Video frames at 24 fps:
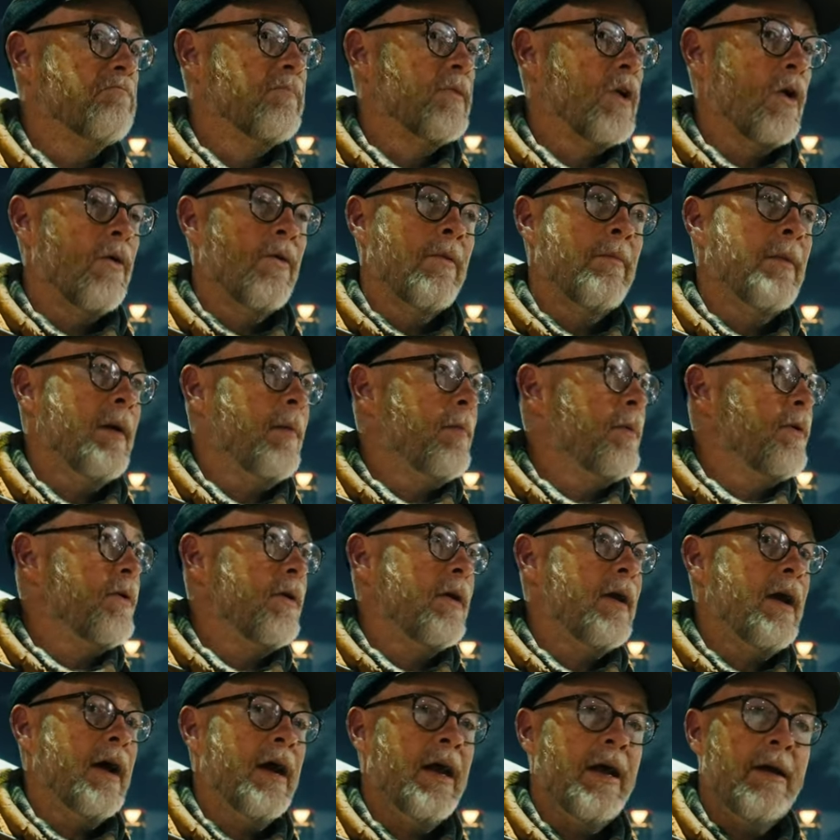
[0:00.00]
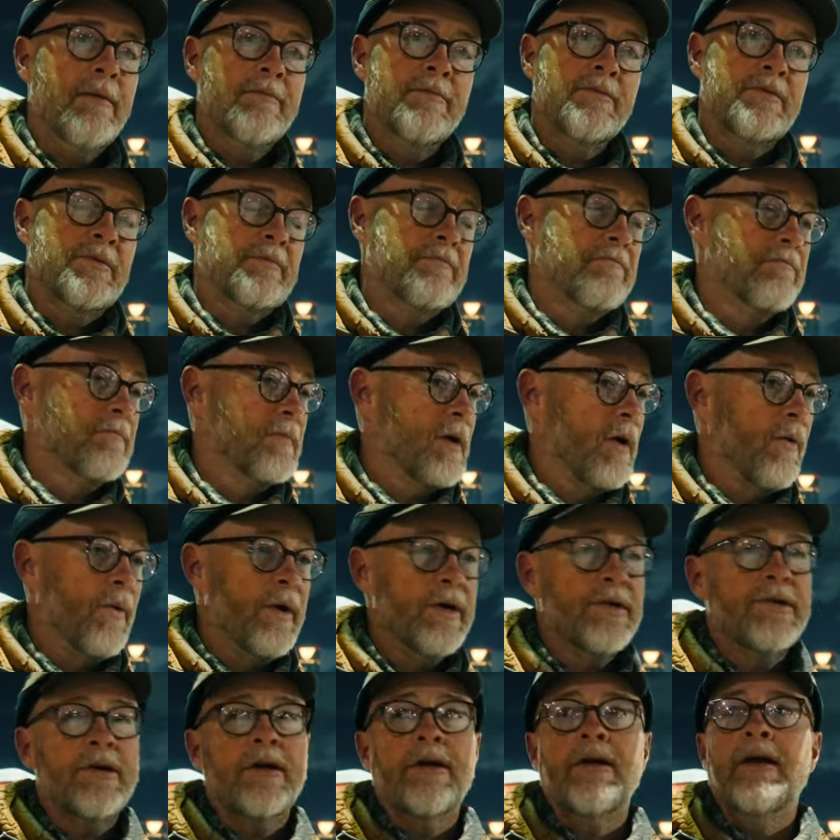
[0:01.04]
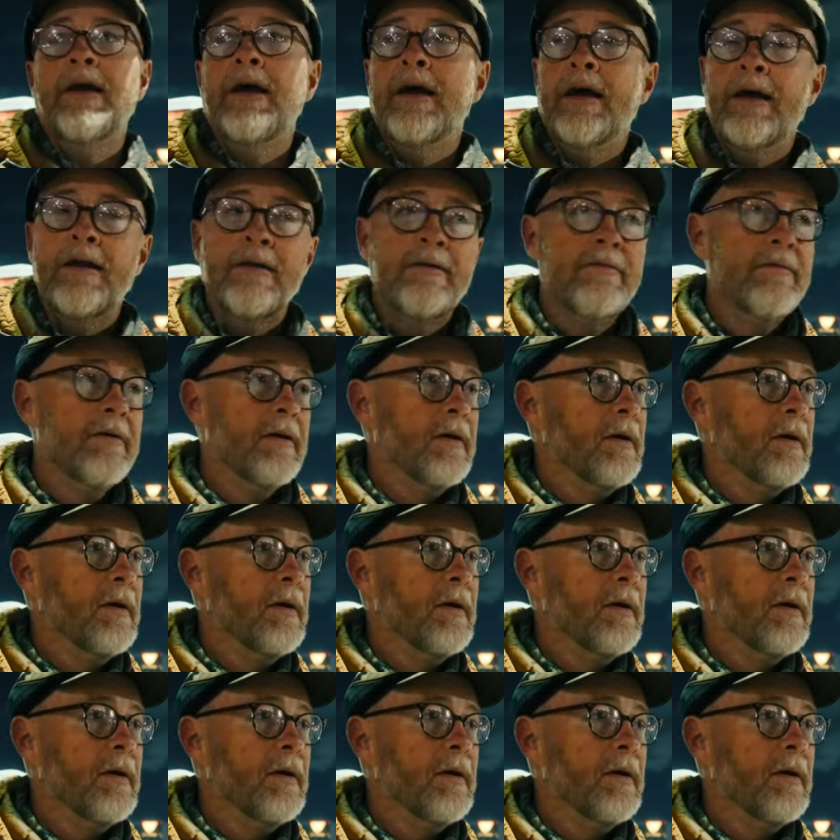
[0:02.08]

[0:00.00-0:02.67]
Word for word: Don't remember their names. I wish I did,